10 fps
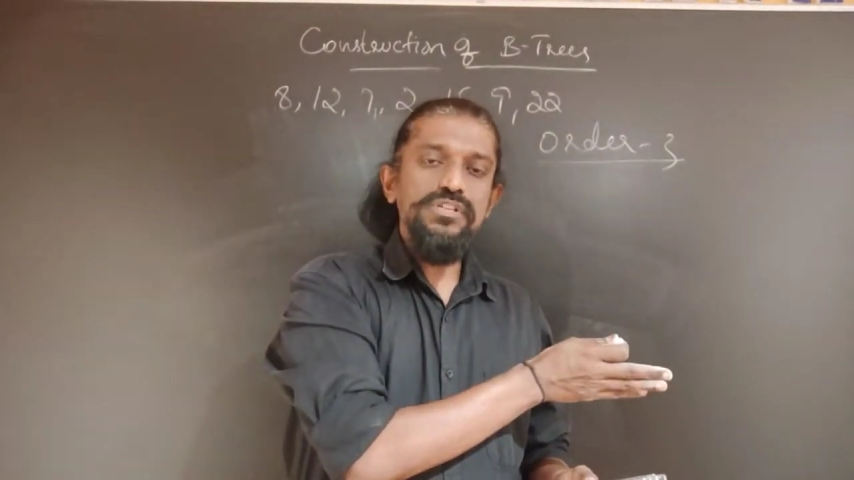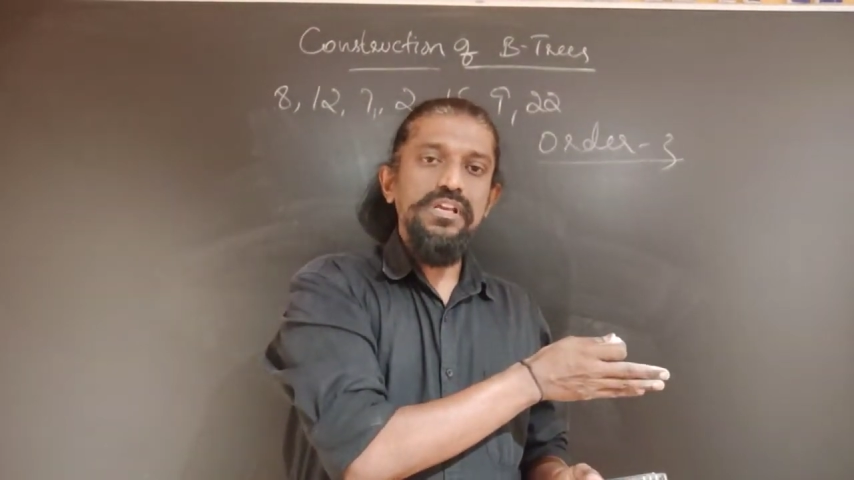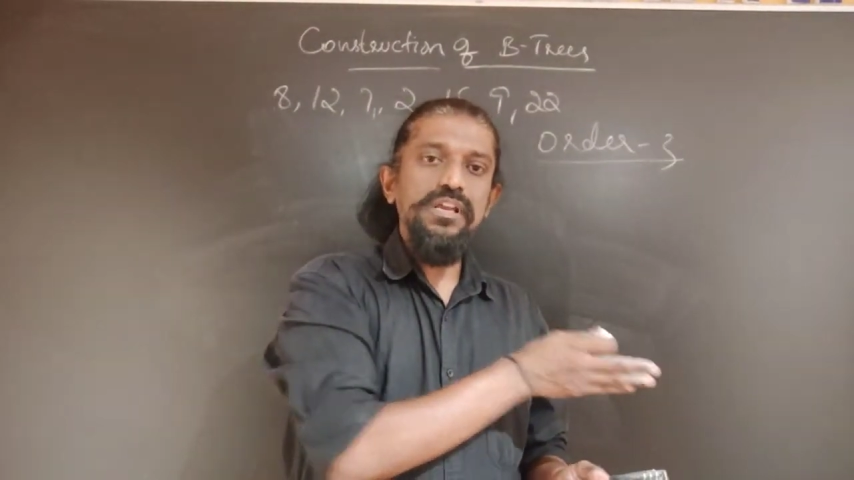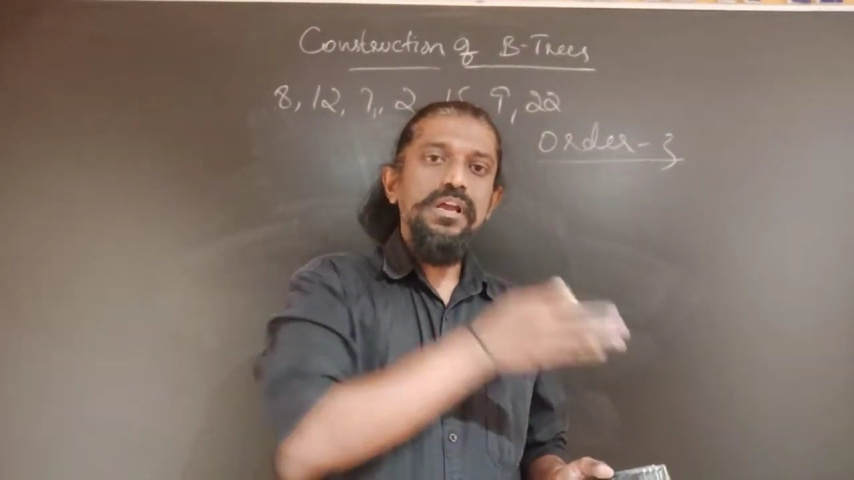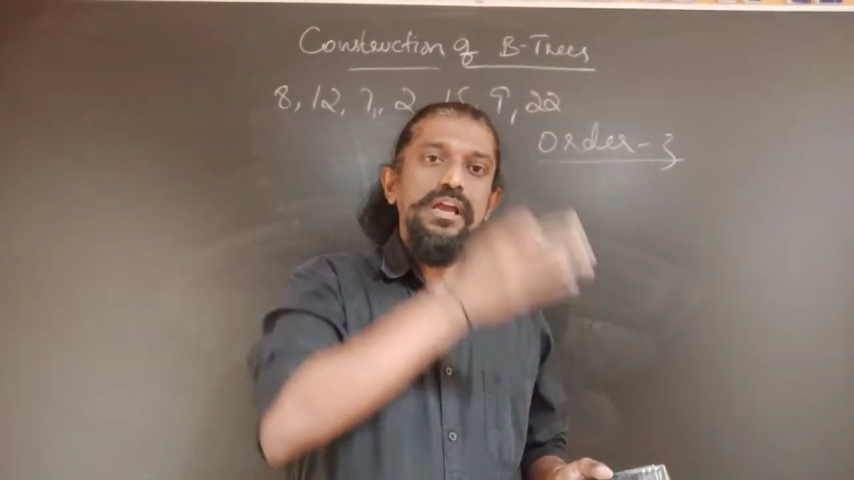
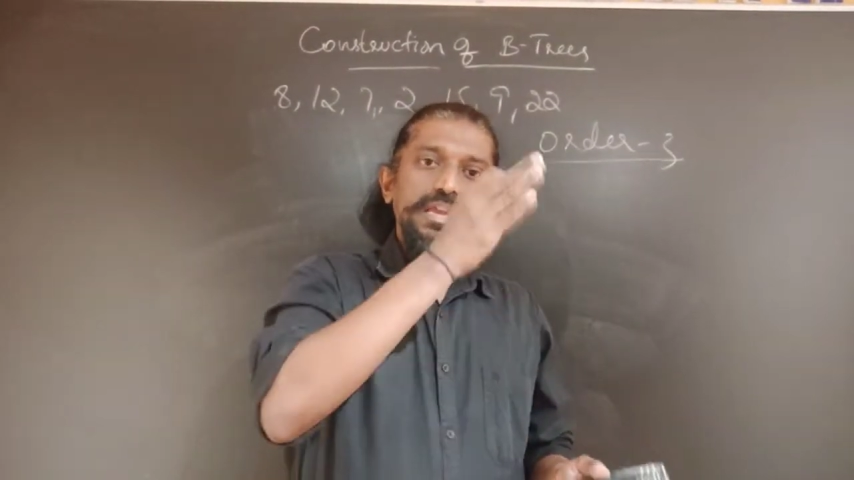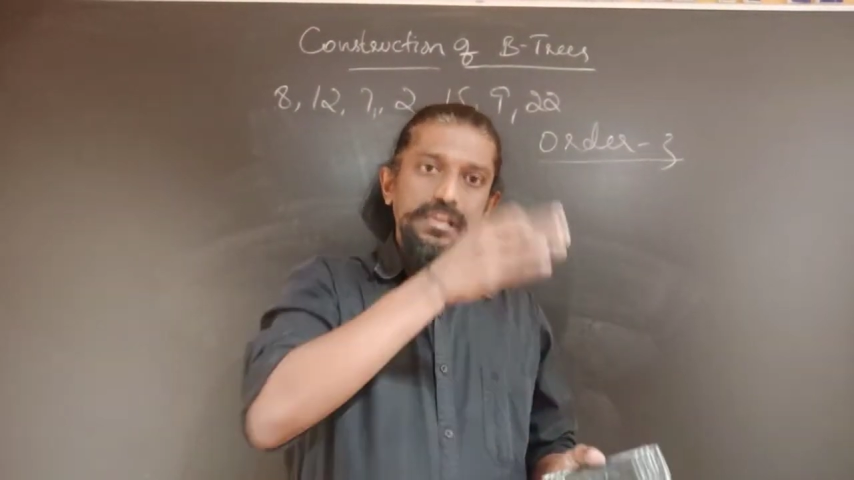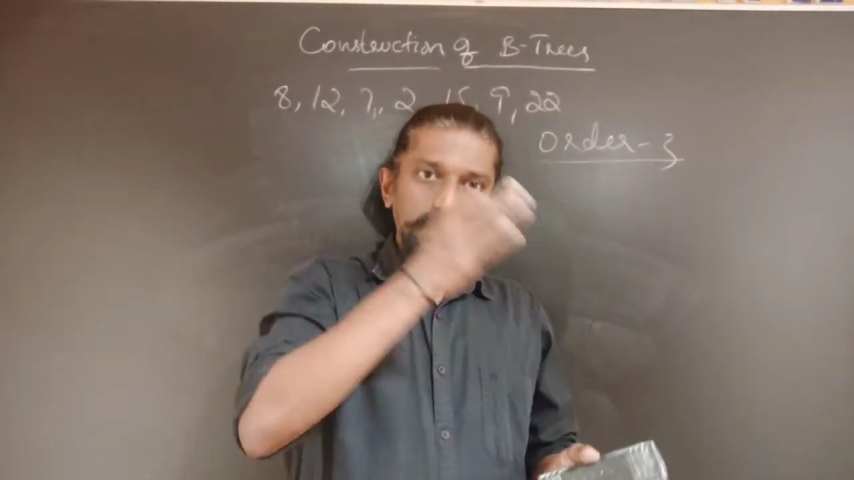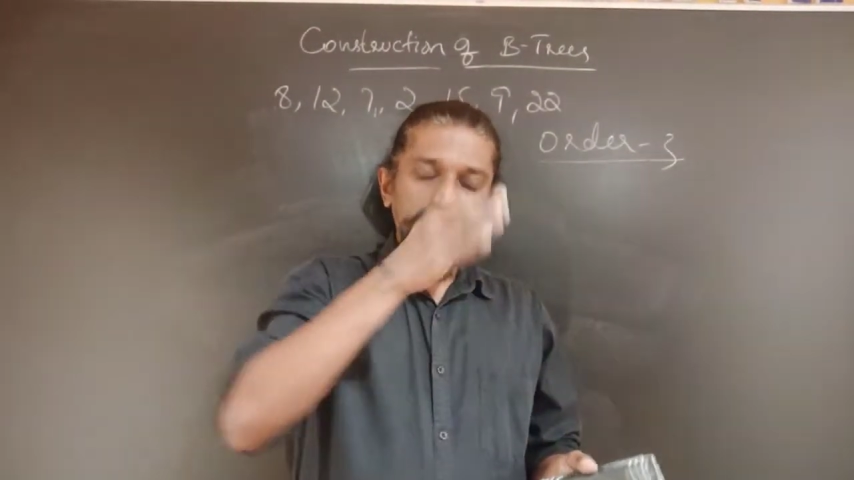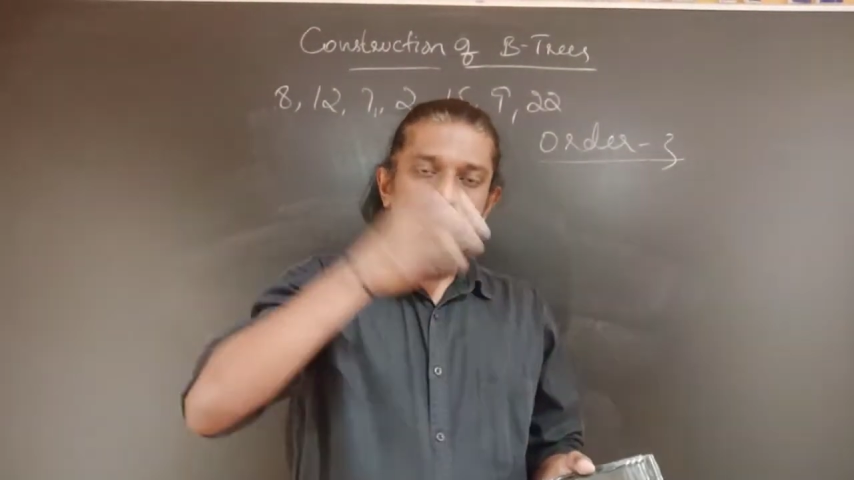key,
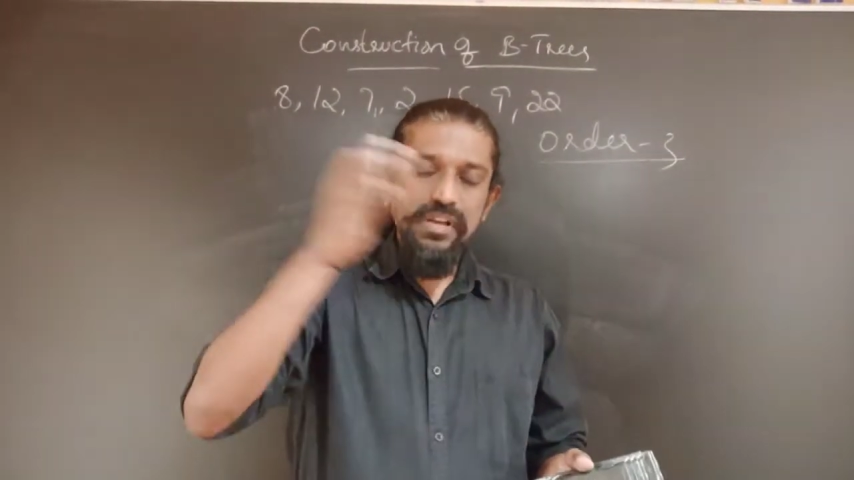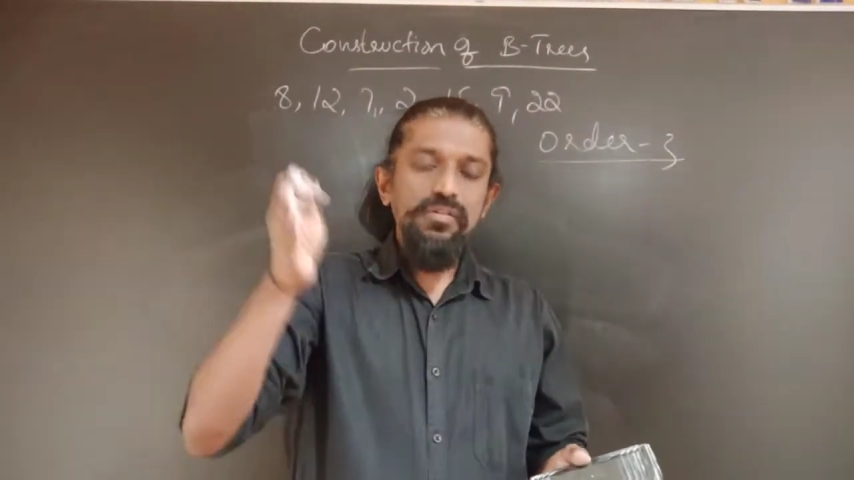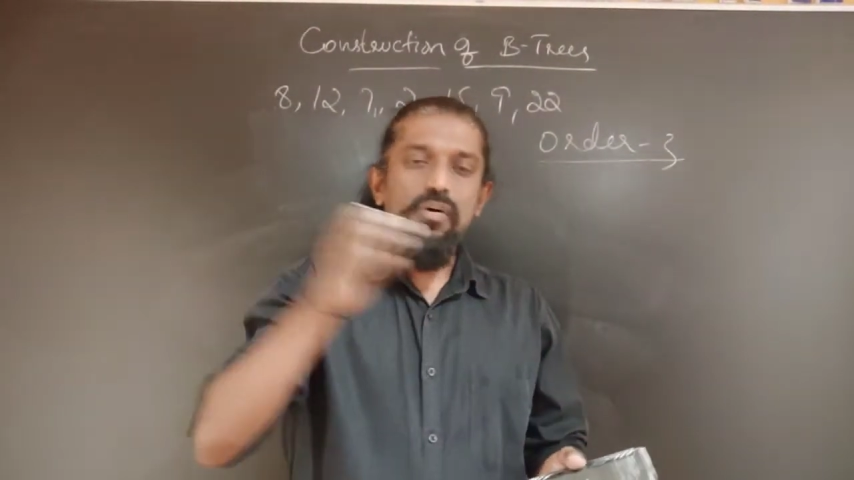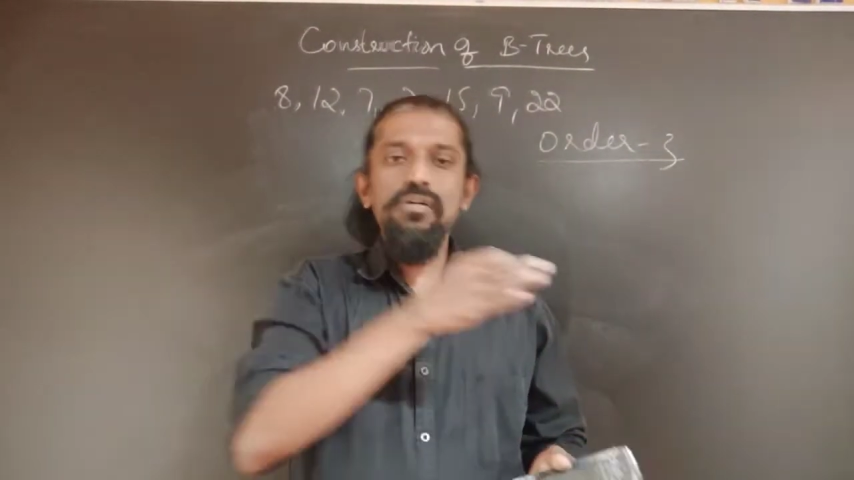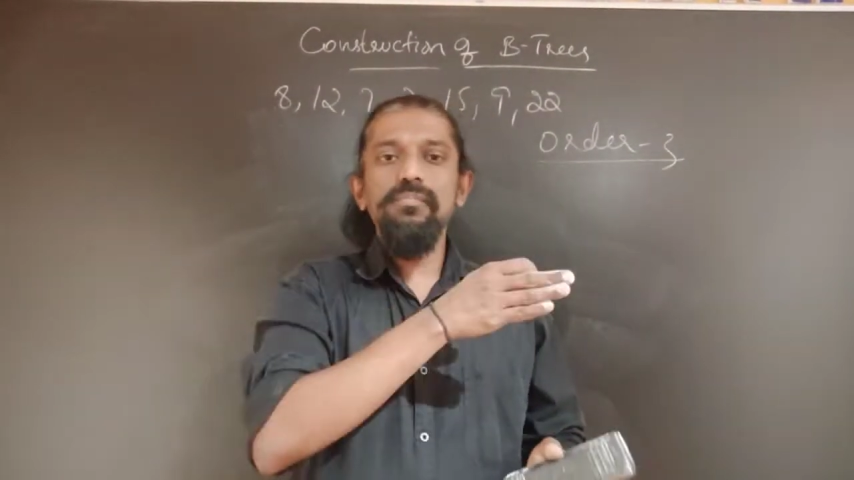in between